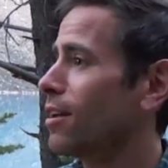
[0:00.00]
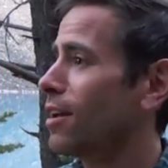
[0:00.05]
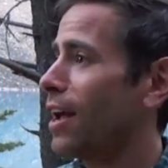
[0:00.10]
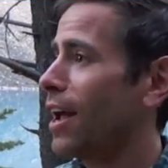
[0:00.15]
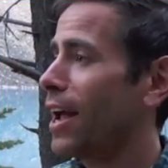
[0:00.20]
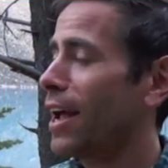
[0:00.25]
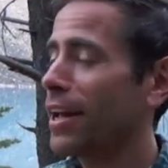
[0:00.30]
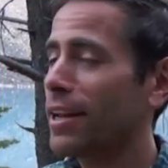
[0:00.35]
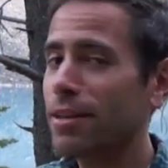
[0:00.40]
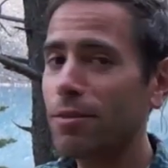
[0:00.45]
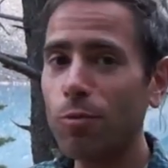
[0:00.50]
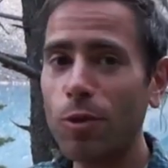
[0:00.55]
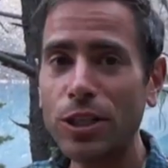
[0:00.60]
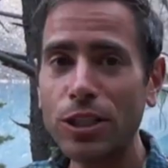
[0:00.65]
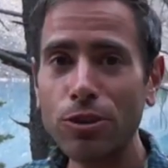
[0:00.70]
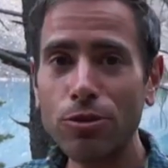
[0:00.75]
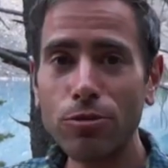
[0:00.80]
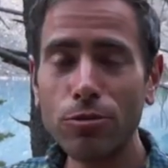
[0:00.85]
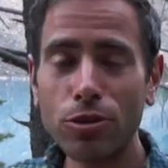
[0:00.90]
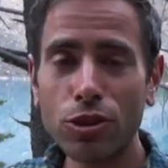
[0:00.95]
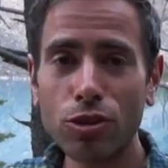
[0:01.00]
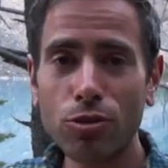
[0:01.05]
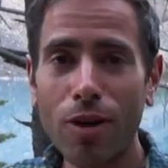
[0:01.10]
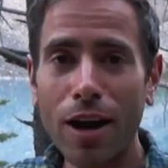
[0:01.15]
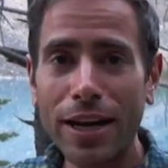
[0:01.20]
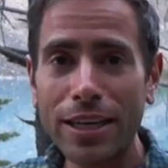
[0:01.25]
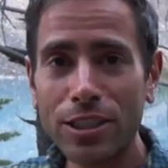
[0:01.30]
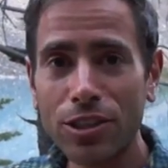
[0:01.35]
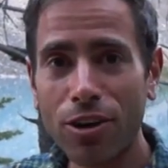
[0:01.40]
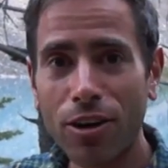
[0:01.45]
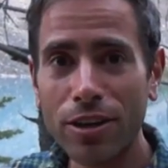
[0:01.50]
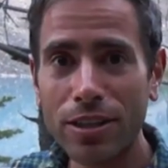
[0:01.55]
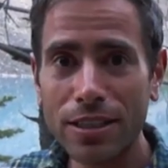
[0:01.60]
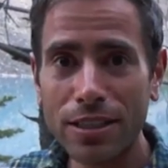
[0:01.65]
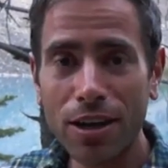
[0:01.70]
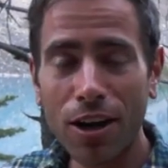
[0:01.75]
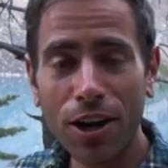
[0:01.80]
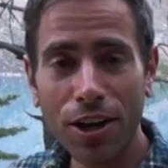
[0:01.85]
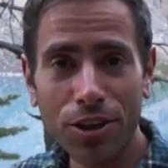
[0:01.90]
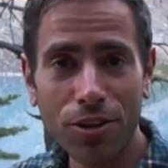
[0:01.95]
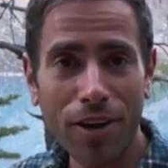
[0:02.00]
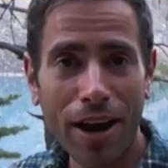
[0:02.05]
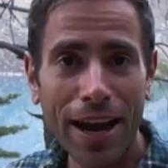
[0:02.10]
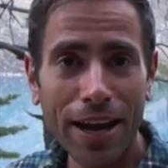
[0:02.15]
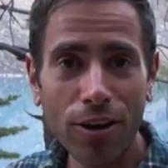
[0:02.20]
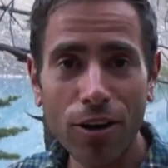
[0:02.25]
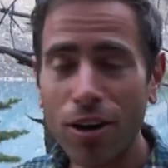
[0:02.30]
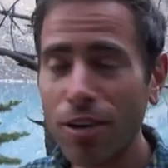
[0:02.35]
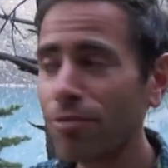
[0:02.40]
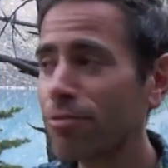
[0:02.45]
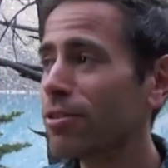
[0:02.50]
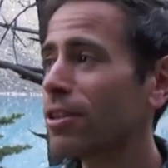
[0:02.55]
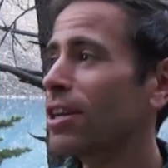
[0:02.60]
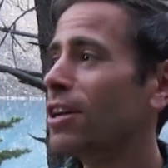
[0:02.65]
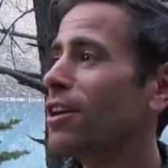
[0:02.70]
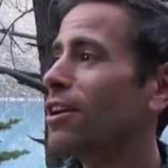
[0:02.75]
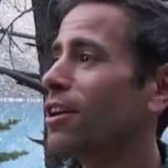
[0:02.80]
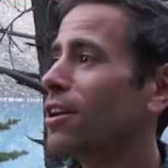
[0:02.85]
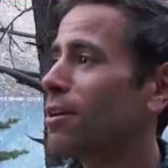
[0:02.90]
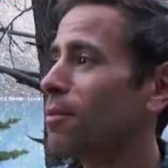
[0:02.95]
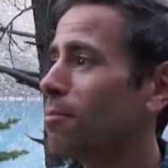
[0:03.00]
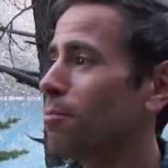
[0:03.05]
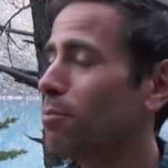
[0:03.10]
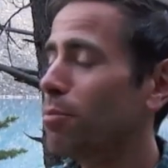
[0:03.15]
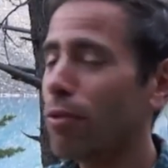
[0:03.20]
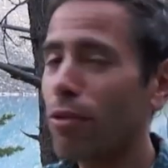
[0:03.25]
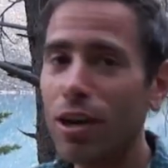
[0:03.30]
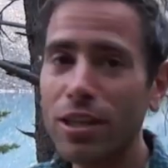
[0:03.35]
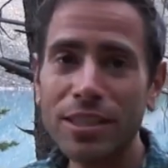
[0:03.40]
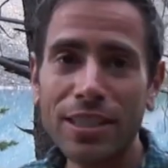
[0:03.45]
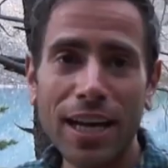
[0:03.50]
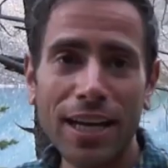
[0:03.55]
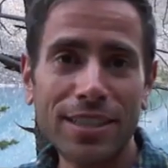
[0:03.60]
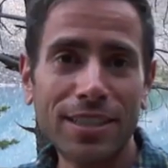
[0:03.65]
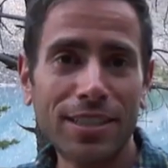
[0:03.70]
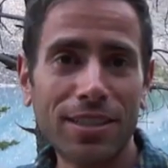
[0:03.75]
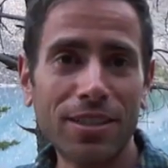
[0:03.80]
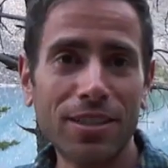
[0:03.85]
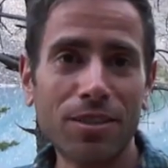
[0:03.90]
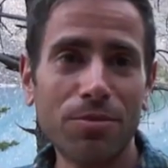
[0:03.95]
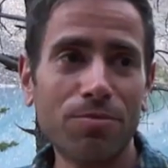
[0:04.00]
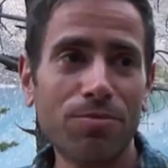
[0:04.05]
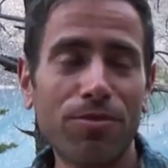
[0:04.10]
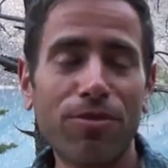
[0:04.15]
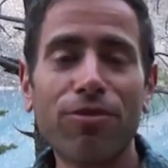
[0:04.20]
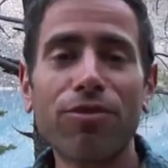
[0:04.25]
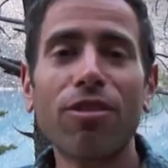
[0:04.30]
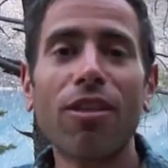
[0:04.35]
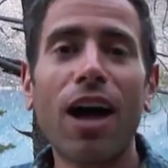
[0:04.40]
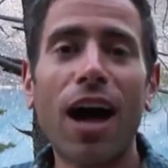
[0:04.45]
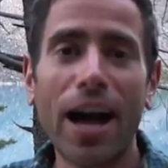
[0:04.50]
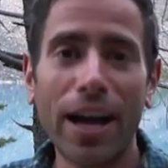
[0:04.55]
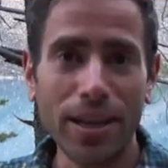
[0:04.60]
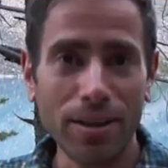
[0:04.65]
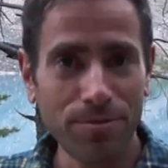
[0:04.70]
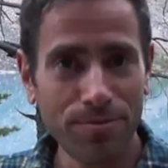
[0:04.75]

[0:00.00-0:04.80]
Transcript: And when you try to start cutting their head off, blood tends to fly.